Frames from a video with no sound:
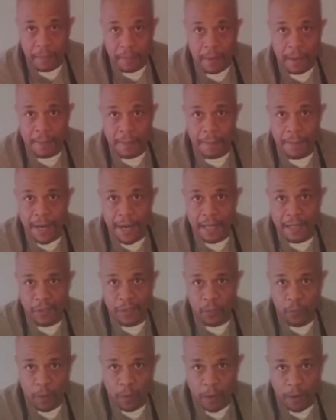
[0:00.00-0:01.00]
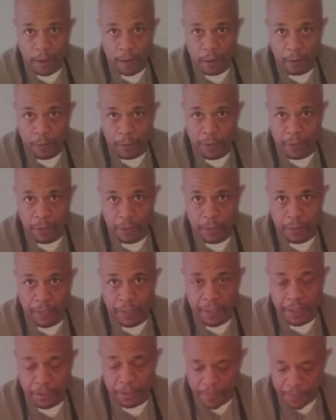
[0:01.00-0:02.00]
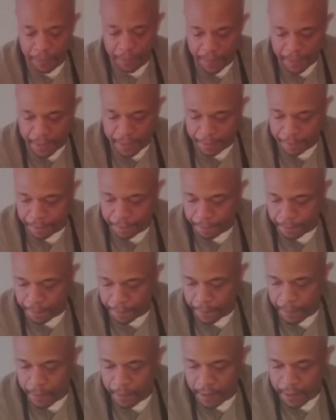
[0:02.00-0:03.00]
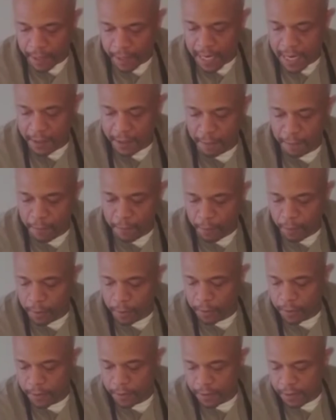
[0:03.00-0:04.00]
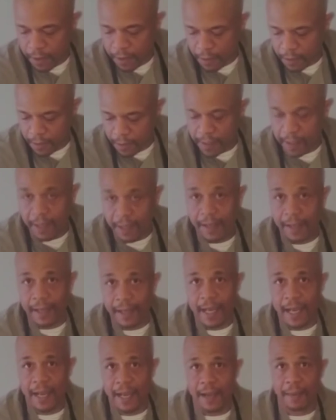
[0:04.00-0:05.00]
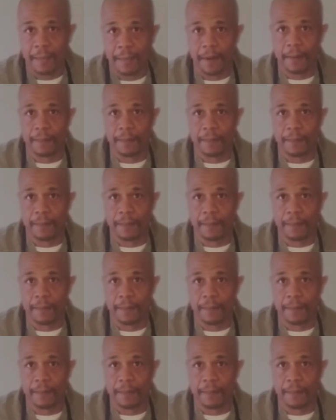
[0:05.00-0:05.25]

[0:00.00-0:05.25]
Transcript: pasta water, which we'll get to in a minute, olive oil, salt, and cayenne pepper.